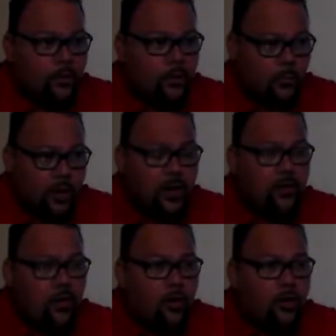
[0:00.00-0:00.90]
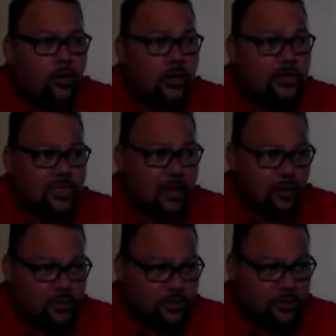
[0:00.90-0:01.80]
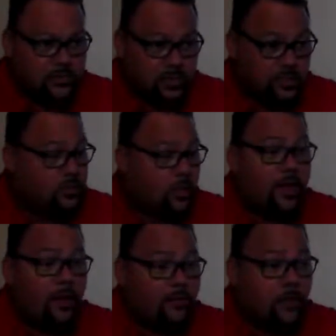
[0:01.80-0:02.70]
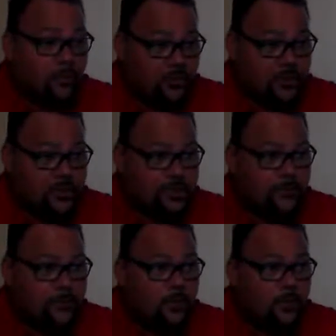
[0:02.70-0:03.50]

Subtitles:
The brain and the heart are like toddlers. This is the way I remember this.